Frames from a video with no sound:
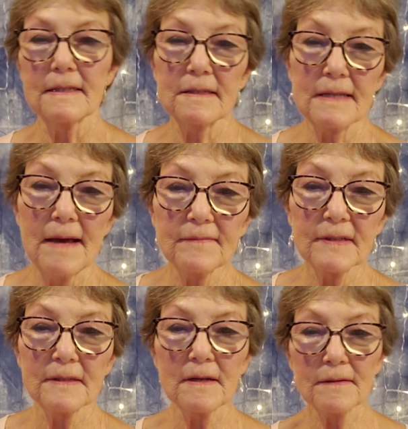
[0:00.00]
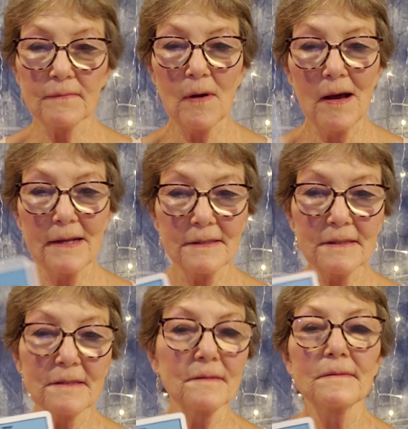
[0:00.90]
the Seven of
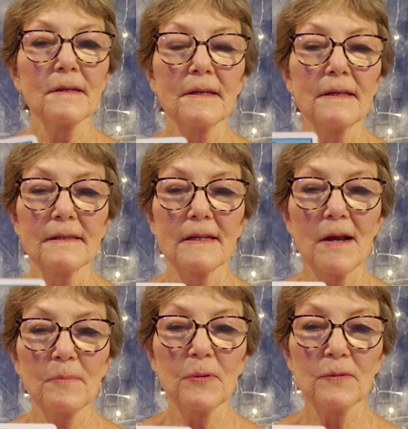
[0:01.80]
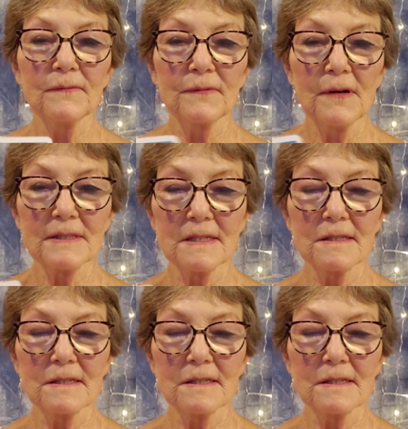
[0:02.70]
Wands that I pulled for us.